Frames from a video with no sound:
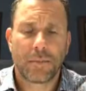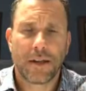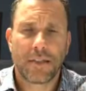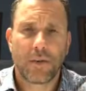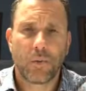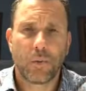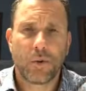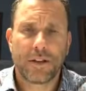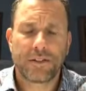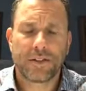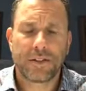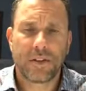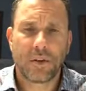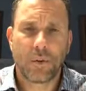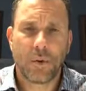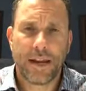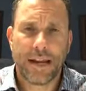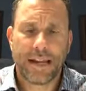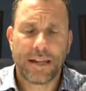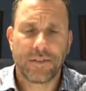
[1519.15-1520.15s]
by the winds and
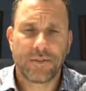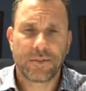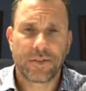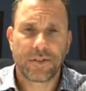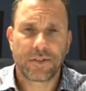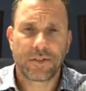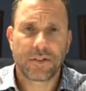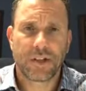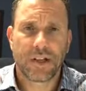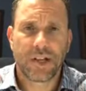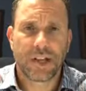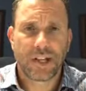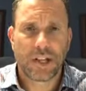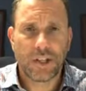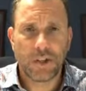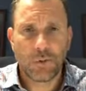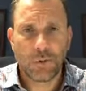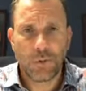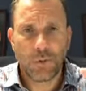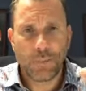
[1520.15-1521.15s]
the waves.
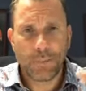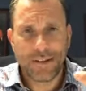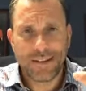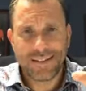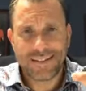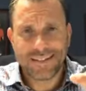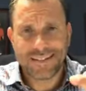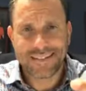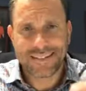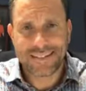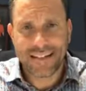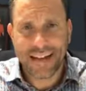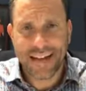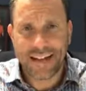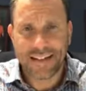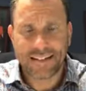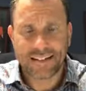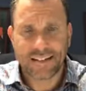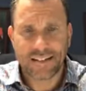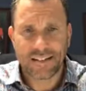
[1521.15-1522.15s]
You will be
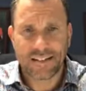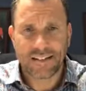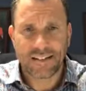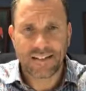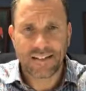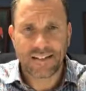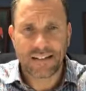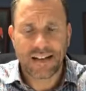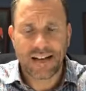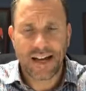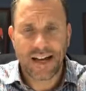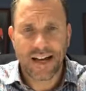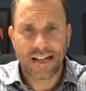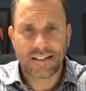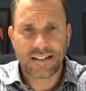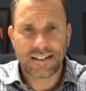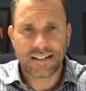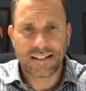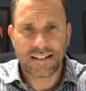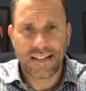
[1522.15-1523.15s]
set
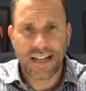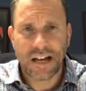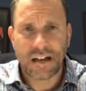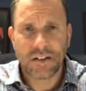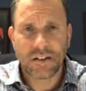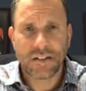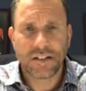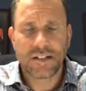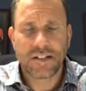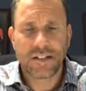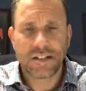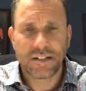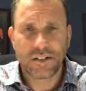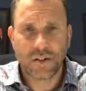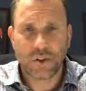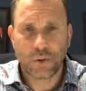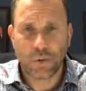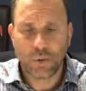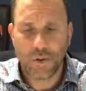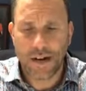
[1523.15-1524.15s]
on solid
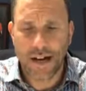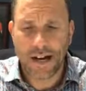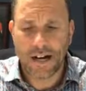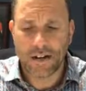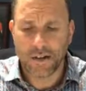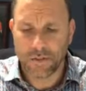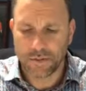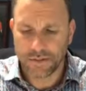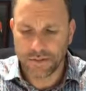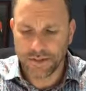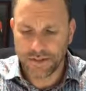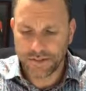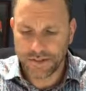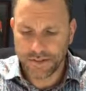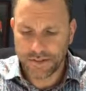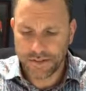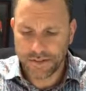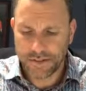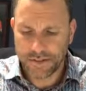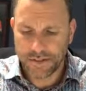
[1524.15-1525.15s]
ground.
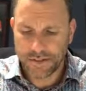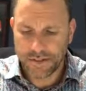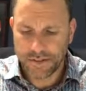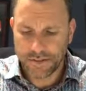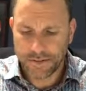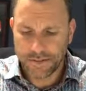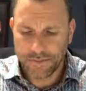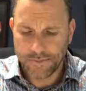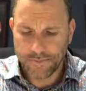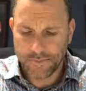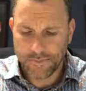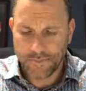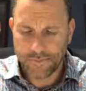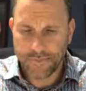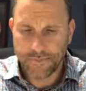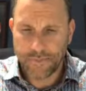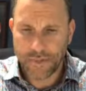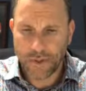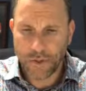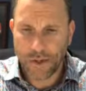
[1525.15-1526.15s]

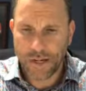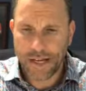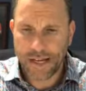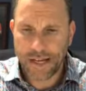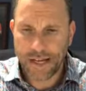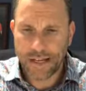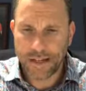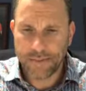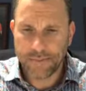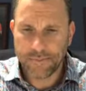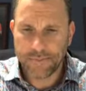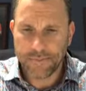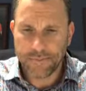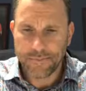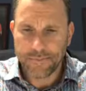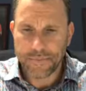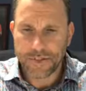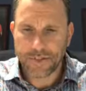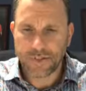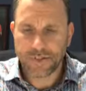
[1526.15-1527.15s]
Okay?
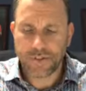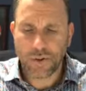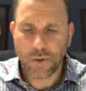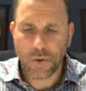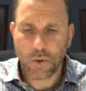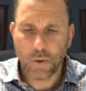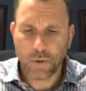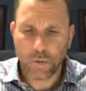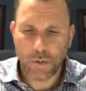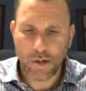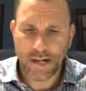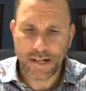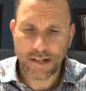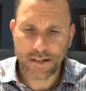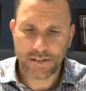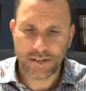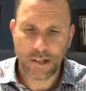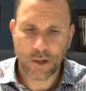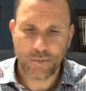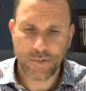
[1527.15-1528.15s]
So great
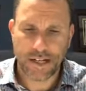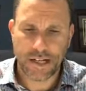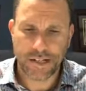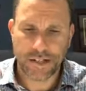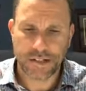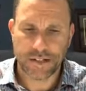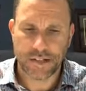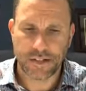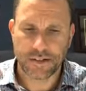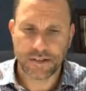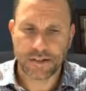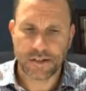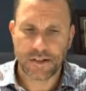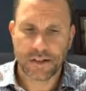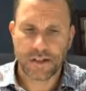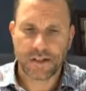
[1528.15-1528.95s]
a salvation.